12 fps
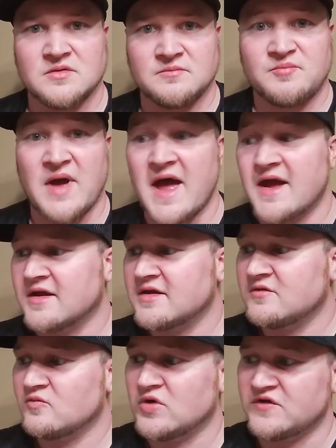bag,
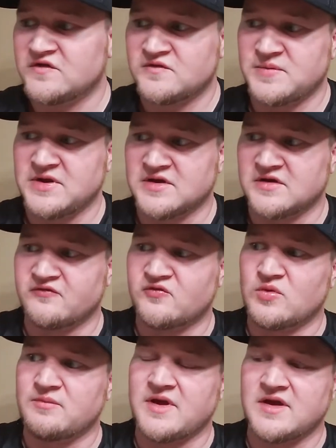which, speaking of
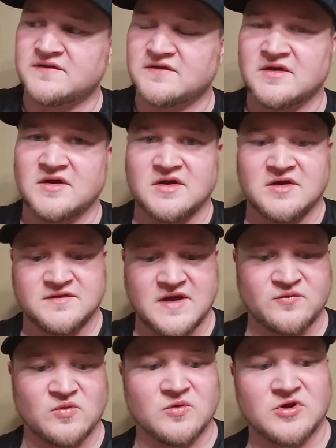swim baits,
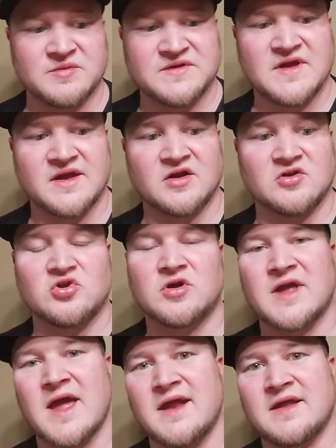that's what we're going to be taking a
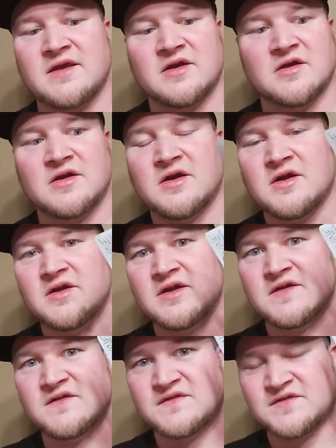look at here,
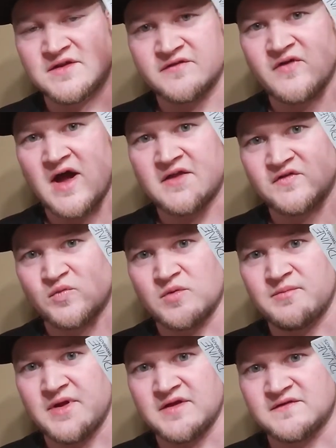is the Divine swim
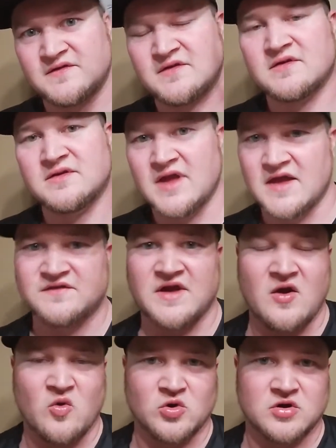baits. Yes,
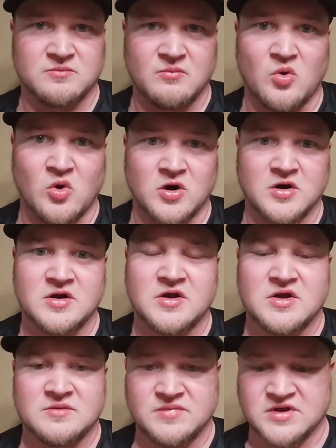I ordered more
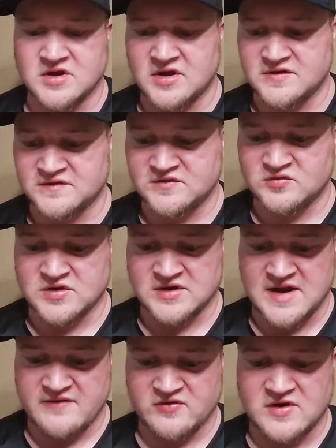because you can
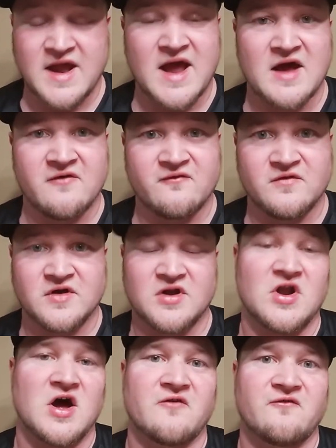never have
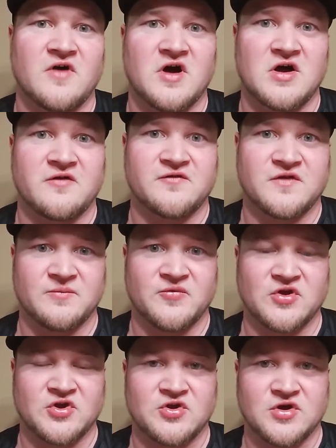enough of
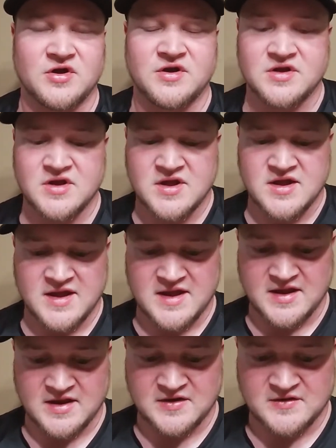something good,
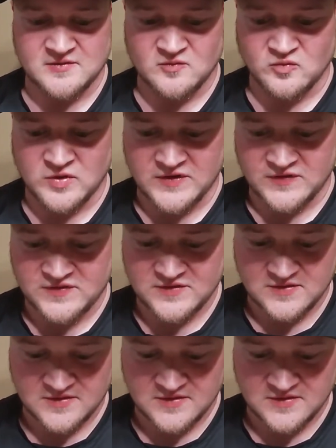and with